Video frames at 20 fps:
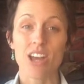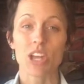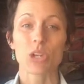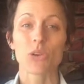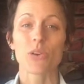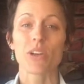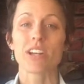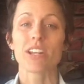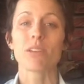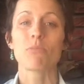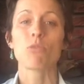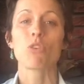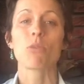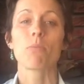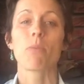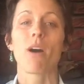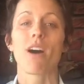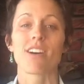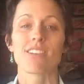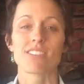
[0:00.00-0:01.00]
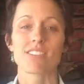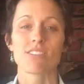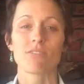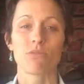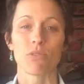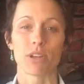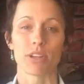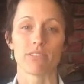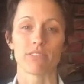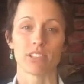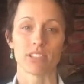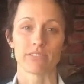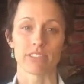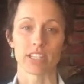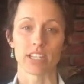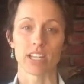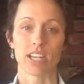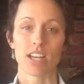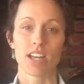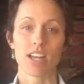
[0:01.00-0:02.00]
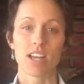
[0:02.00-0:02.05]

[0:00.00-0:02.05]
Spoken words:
creating a more positive way of living.